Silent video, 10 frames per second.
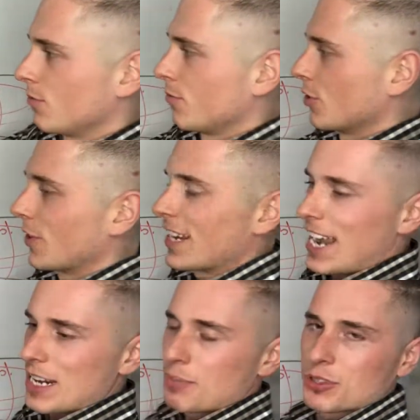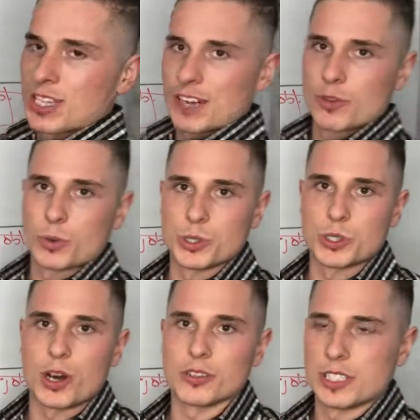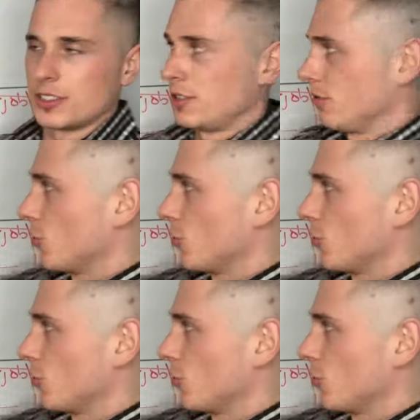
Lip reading: you'll get 80% of the result is